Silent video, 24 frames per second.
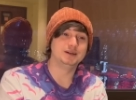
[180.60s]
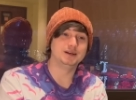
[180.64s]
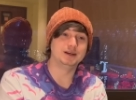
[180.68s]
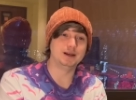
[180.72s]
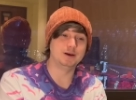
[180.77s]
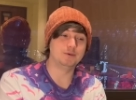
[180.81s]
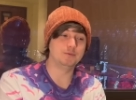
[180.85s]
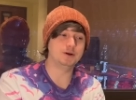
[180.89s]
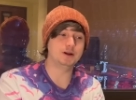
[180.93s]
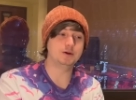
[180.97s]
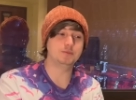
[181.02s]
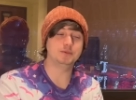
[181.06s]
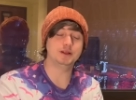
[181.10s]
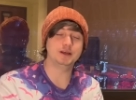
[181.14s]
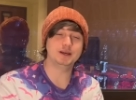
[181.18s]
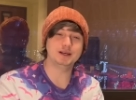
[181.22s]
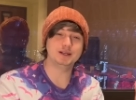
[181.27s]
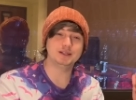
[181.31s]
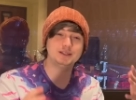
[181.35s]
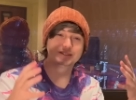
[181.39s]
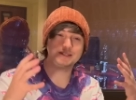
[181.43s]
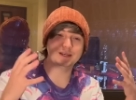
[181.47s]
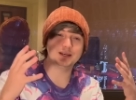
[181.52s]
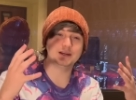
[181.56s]
And when I'm
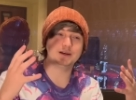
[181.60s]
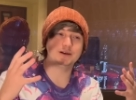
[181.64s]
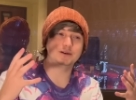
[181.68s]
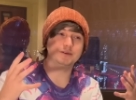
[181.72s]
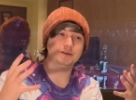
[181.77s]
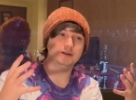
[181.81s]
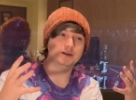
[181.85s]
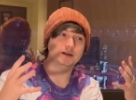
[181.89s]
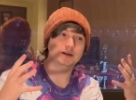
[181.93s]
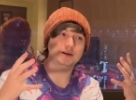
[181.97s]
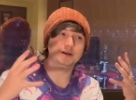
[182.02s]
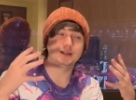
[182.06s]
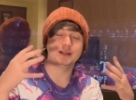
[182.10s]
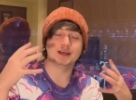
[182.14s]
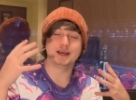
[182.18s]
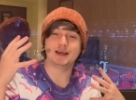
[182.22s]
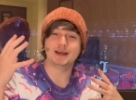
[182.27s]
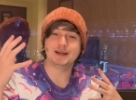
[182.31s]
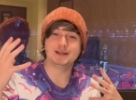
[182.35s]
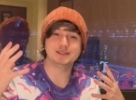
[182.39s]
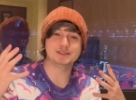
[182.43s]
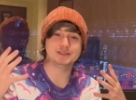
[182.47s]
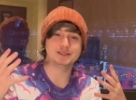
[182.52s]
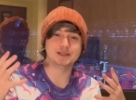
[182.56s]
laying down uh, in a
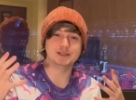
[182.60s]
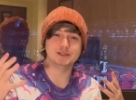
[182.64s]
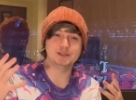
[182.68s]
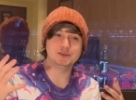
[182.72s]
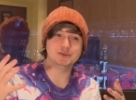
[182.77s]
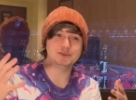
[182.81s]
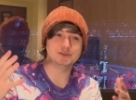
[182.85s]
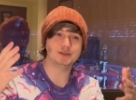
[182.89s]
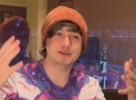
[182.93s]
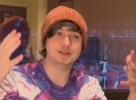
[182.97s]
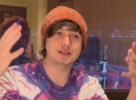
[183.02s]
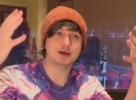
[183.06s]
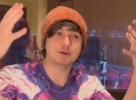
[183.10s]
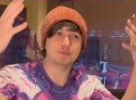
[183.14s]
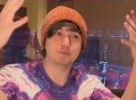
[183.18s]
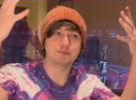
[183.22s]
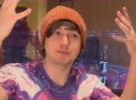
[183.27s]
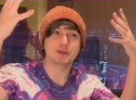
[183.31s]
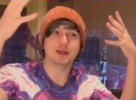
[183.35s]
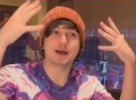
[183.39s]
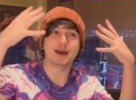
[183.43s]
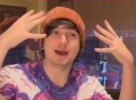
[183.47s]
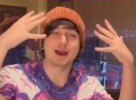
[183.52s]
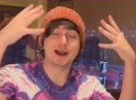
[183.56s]
headset, usually that,
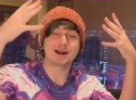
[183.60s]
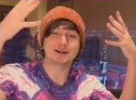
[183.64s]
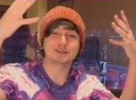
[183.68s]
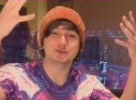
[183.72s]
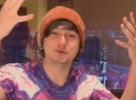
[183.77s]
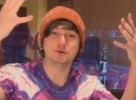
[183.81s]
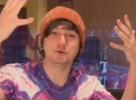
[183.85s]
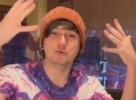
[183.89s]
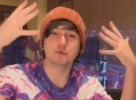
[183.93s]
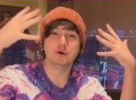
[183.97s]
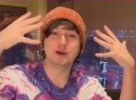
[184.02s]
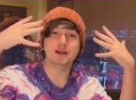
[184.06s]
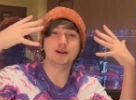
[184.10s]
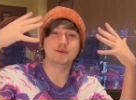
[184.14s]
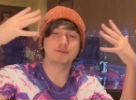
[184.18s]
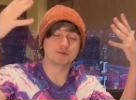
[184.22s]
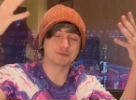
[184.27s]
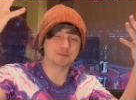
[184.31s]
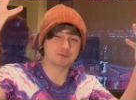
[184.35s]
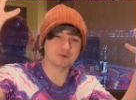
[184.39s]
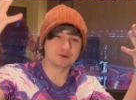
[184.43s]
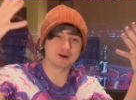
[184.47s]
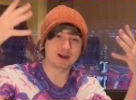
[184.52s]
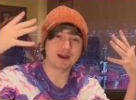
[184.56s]
that actual weight
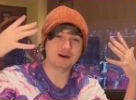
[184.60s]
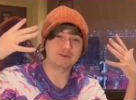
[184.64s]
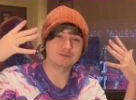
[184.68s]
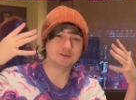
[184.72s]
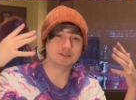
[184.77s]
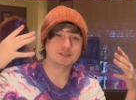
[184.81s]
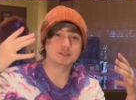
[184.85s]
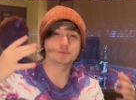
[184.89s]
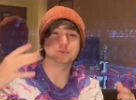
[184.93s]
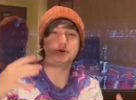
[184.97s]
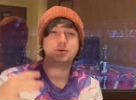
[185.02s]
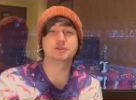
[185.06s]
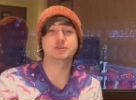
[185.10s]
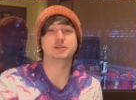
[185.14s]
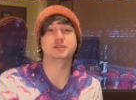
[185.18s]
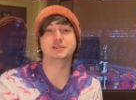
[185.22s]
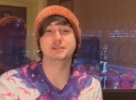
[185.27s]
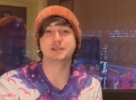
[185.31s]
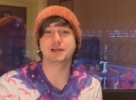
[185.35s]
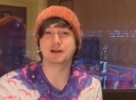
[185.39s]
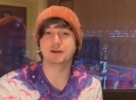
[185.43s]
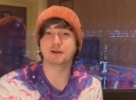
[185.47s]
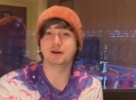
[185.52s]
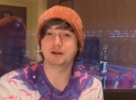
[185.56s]
from gravity is pushing
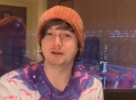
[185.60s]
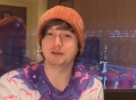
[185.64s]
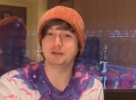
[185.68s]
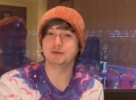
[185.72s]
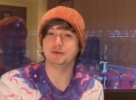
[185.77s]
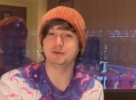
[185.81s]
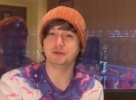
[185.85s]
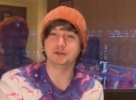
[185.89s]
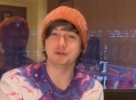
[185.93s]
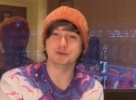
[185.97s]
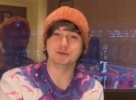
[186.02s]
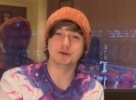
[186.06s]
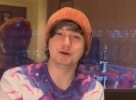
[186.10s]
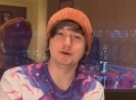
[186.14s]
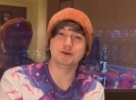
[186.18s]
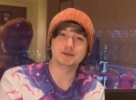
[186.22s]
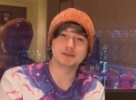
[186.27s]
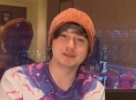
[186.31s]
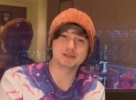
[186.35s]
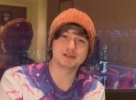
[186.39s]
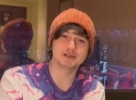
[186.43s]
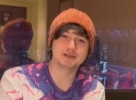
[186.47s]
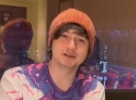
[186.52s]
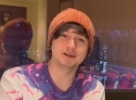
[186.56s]
down on you and you
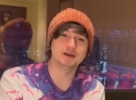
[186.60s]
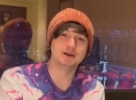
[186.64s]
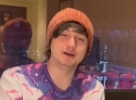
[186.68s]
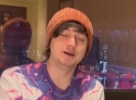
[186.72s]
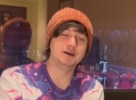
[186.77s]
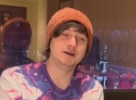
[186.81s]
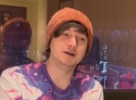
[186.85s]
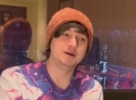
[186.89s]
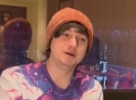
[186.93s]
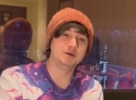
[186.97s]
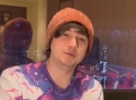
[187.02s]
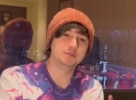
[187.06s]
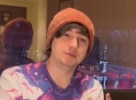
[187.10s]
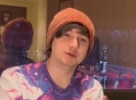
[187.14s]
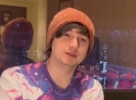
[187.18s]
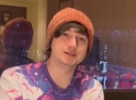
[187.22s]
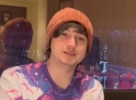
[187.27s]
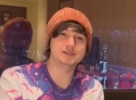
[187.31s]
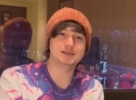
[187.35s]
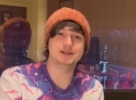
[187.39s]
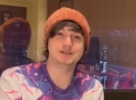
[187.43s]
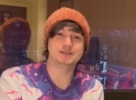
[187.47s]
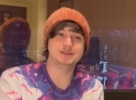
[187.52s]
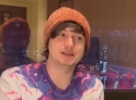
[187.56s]
notice it. But
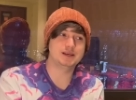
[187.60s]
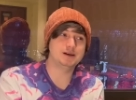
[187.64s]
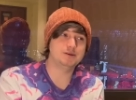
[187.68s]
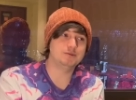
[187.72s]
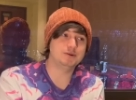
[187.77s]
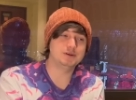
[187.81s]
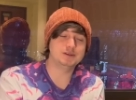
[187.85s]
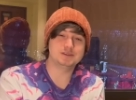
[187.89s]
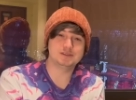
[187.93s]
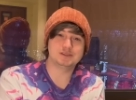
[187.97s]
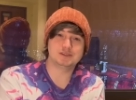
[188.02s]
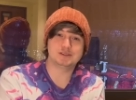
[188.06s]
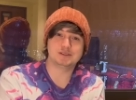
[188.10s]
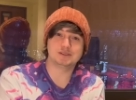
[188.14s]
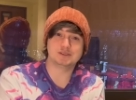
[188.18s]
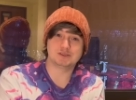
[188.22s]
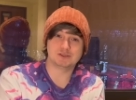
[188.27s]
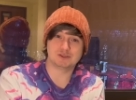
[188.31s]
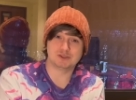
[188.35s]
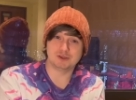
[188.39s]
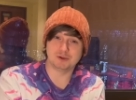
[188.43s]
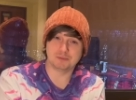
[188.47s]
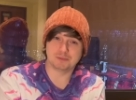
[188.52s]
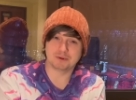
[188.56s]
this headset was
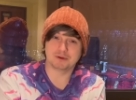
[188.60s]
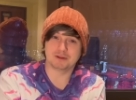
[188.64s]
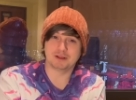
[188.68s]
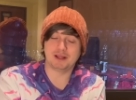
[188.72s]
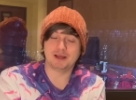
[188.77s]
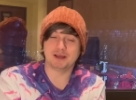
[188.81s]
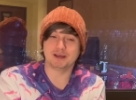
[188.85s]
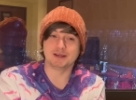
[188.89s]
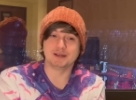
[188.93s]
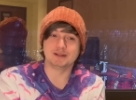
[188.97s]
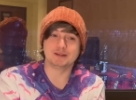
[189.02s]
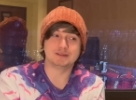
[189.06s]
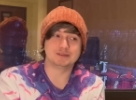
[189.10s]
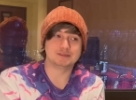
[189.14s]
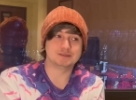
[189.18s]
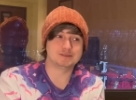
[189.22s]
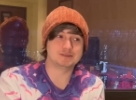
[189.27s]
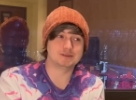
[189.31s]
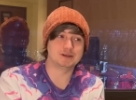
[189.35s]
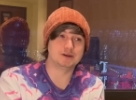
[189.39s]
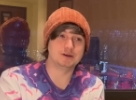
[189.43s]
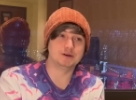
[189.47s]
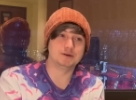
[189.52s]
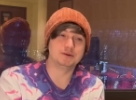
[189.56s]
super light.
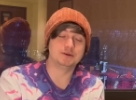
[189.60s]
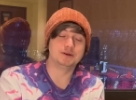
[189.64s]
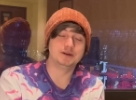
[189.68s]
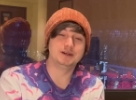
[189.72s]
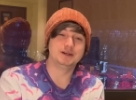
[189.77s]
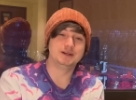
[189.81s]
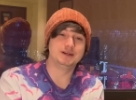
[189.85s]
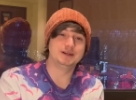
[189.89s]
So